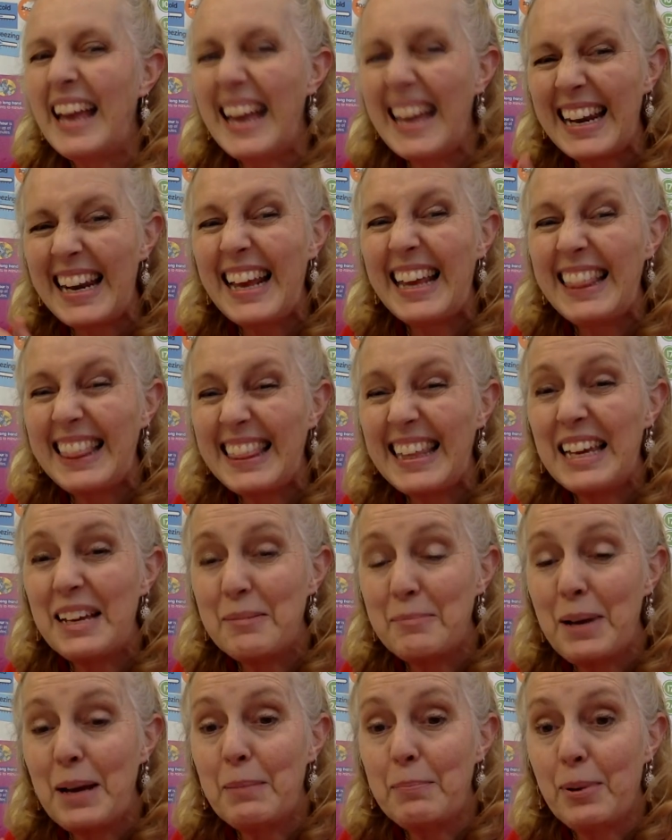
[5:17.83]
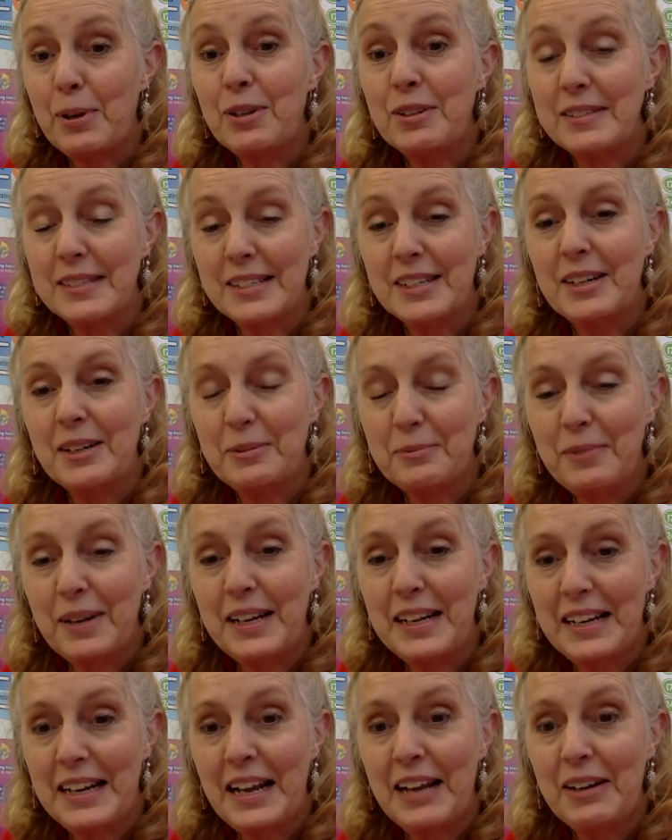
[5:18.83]
And I think my ball started
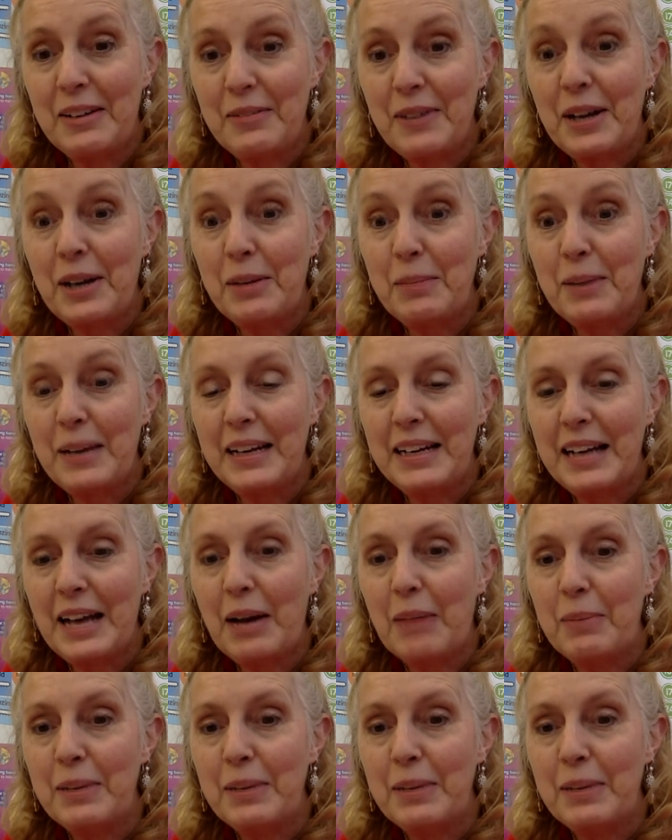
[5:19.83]
running out of air by now